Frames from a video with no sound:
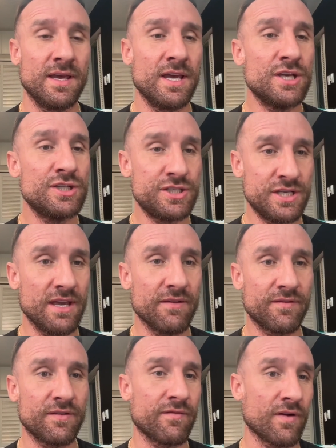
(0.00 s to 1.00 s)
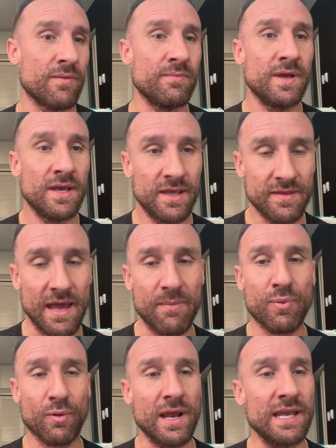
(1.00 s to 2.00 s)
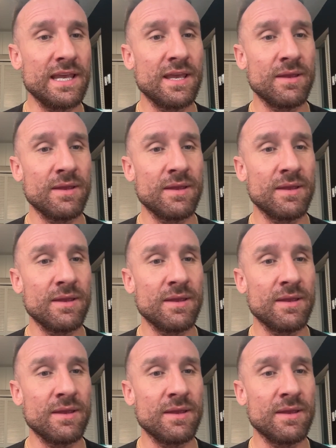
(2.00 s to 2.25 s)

shift from that braking